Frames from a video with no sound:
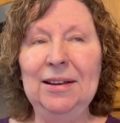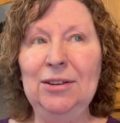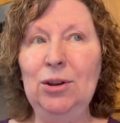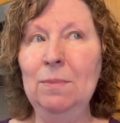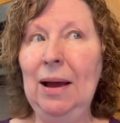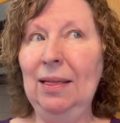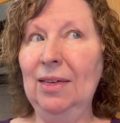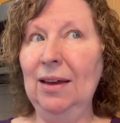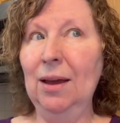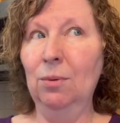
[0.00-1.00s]
you might
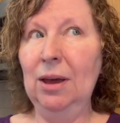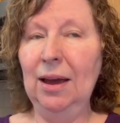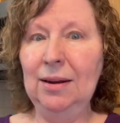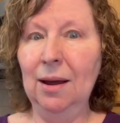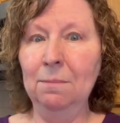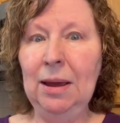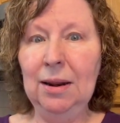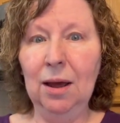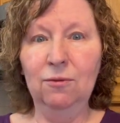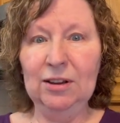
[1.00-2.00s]
think, okay, now
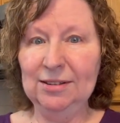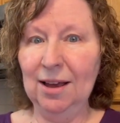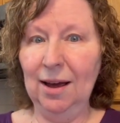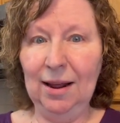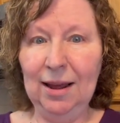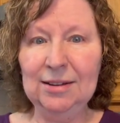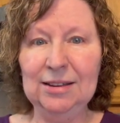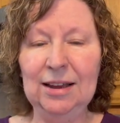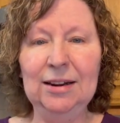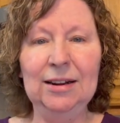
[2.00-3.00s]
meatloaf has got eggs
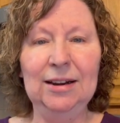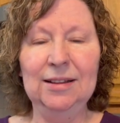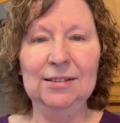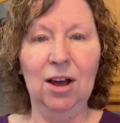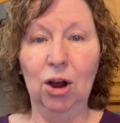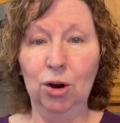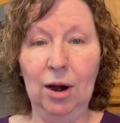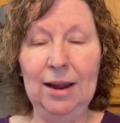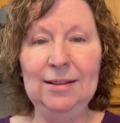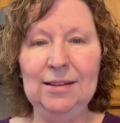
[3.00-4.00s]
in it and it's got
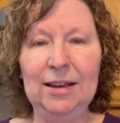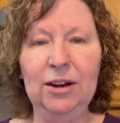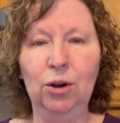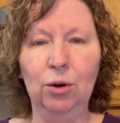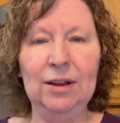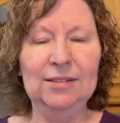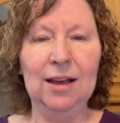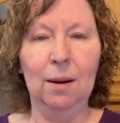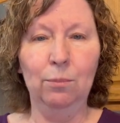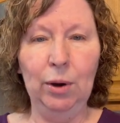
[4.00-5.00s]
grains in it, or it's
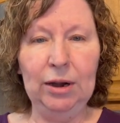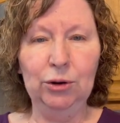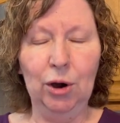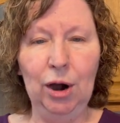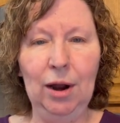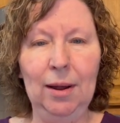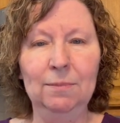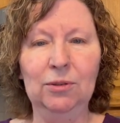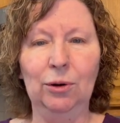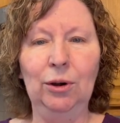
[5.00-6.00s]
got
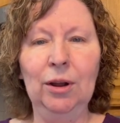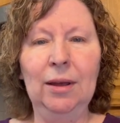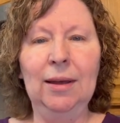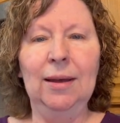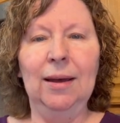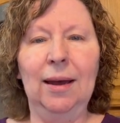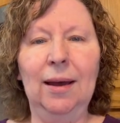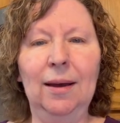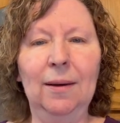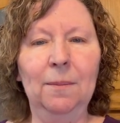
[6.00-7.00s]
breadcrumbs, or,
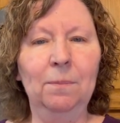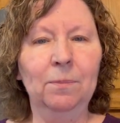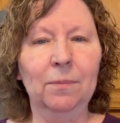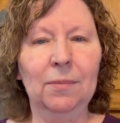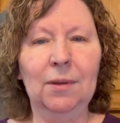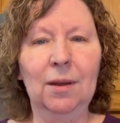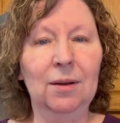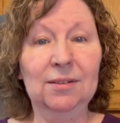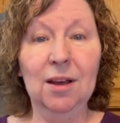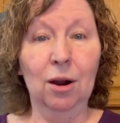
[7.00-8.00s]

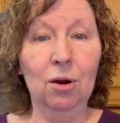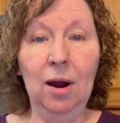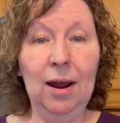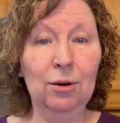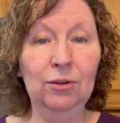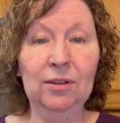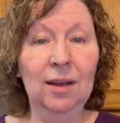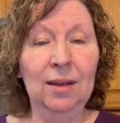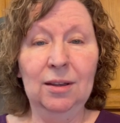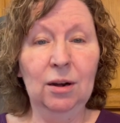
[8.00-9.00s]
it's got crackers,
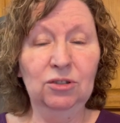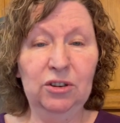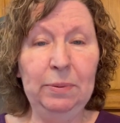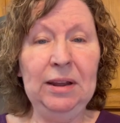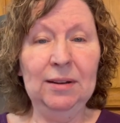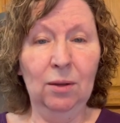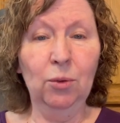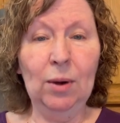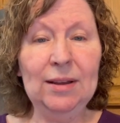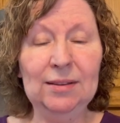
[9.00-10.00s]
just depends on
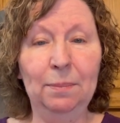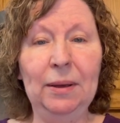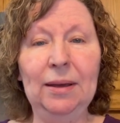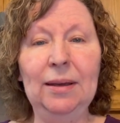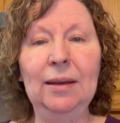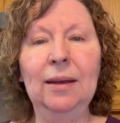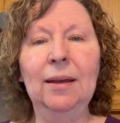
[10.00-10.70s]
the recipe.